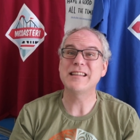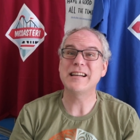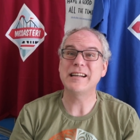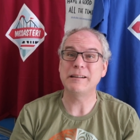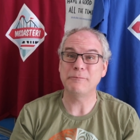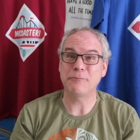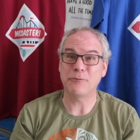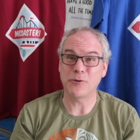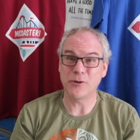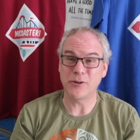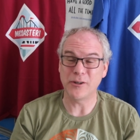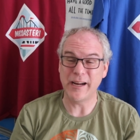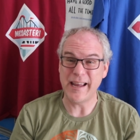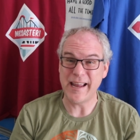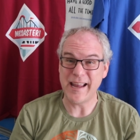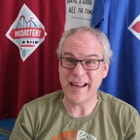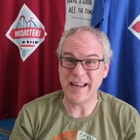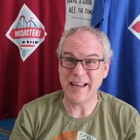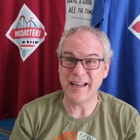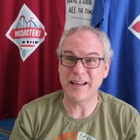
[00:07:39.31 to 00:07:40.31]
time for
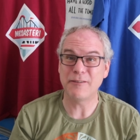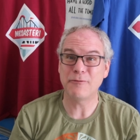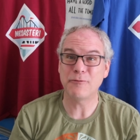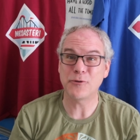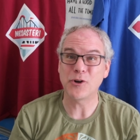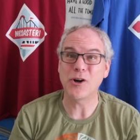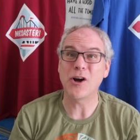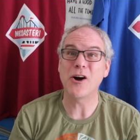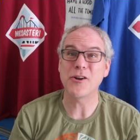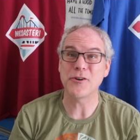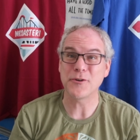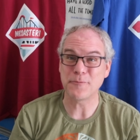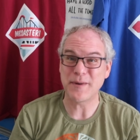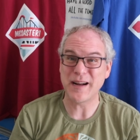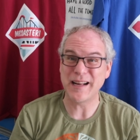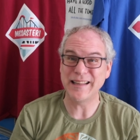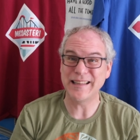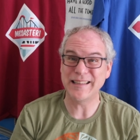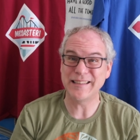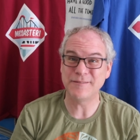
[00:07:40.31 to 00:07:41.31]

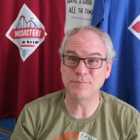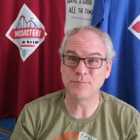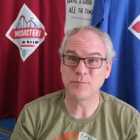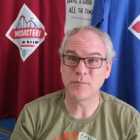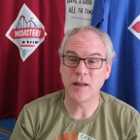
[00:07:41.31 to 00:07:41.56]
autopilot.